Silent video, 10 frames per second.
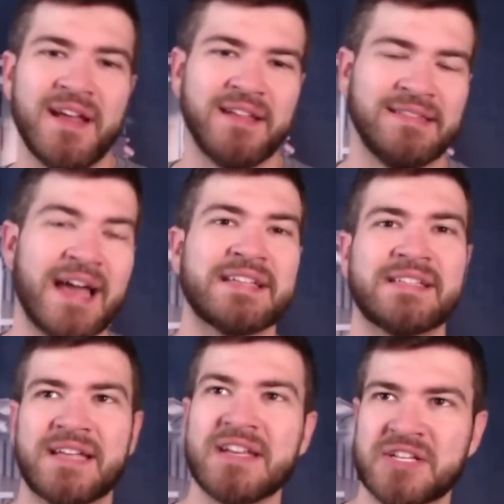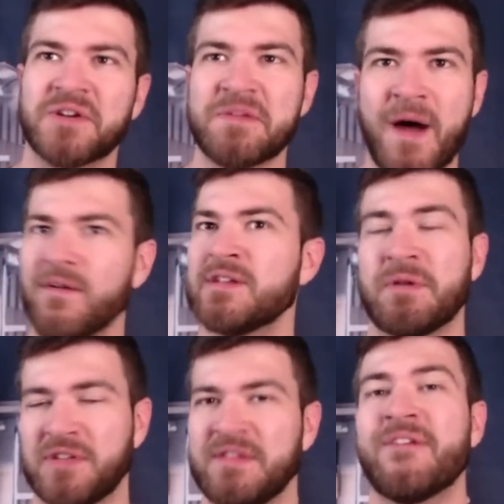less concerned about,
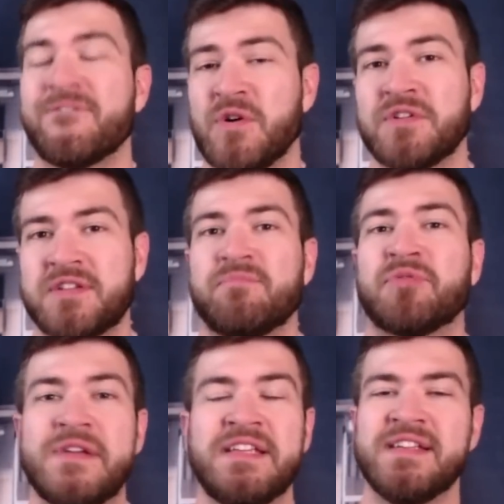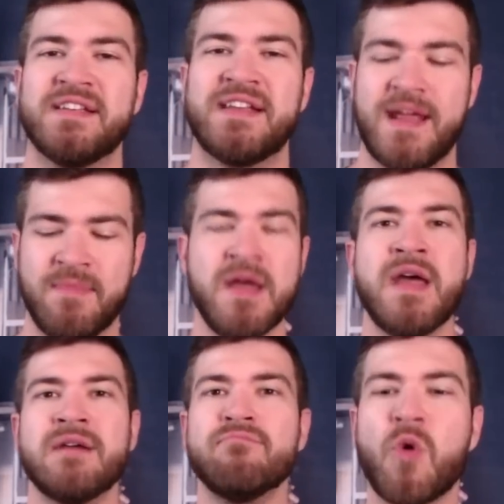especially in the first preseason game.
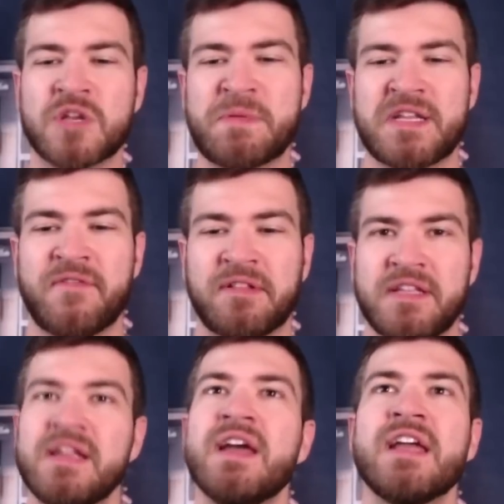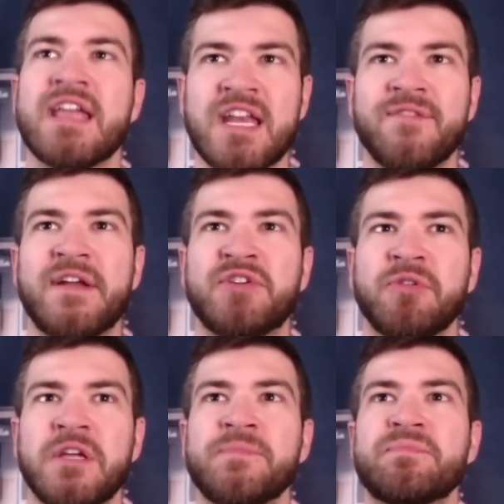More specifically,
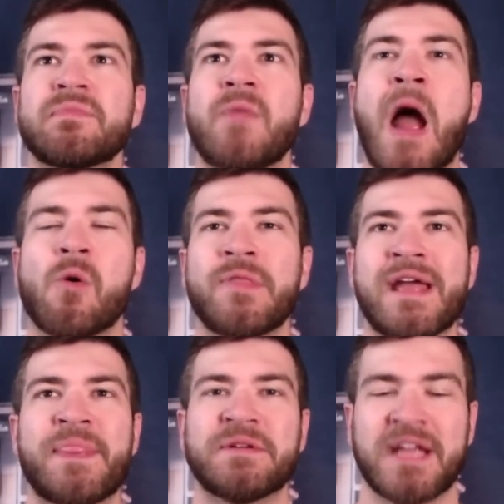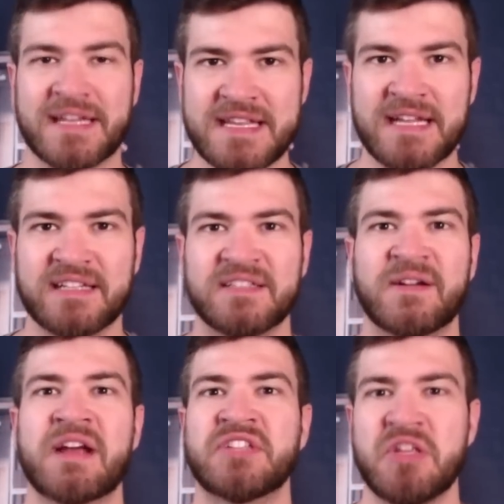individually, how are they on their technique, their
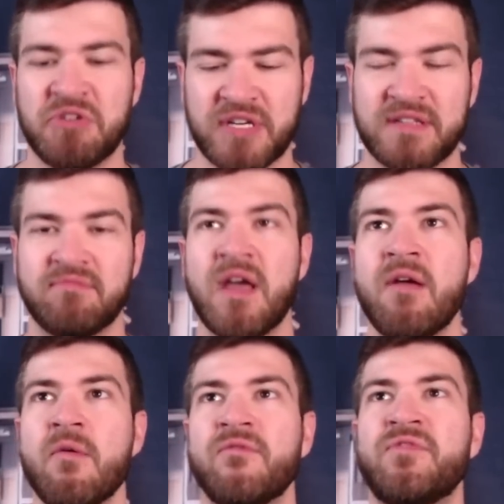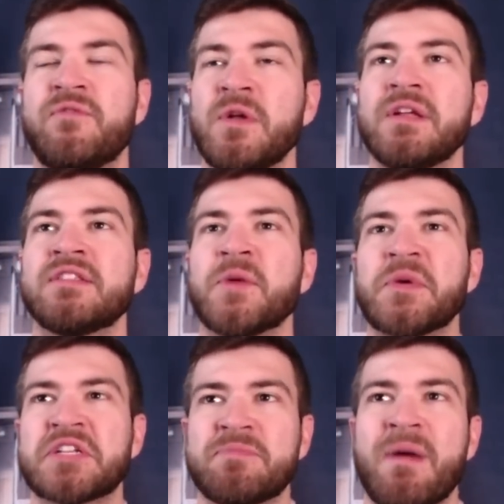execution, fulfilling the
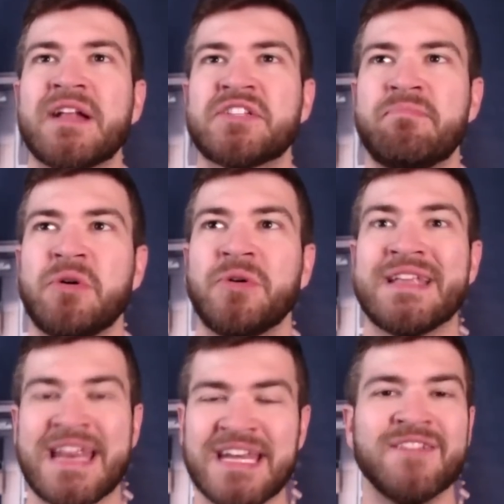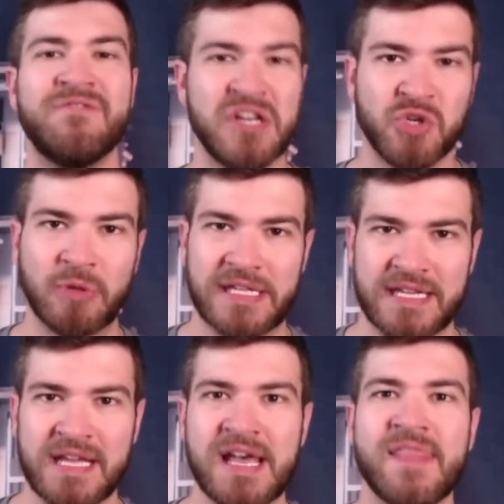responsibility
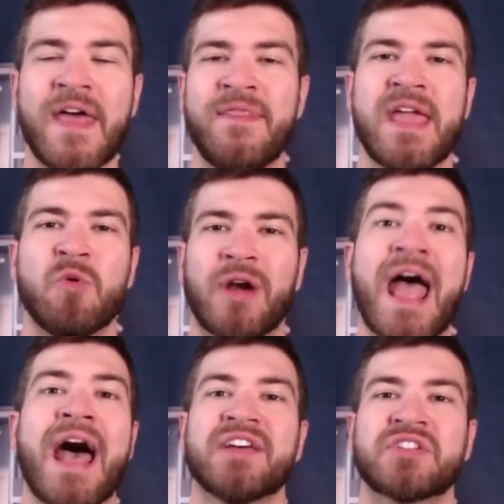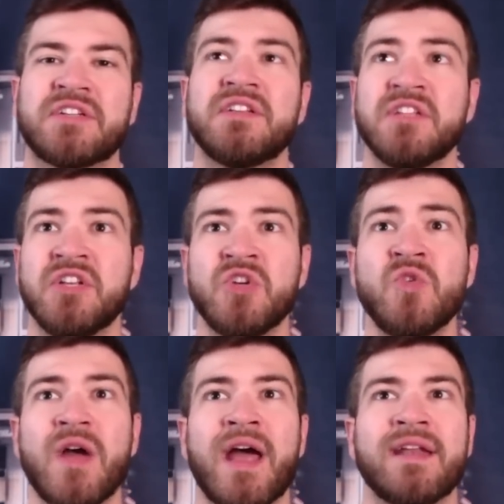individually that they were asked to
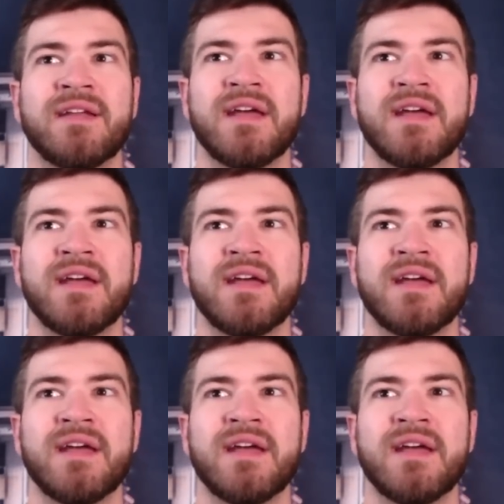do? And,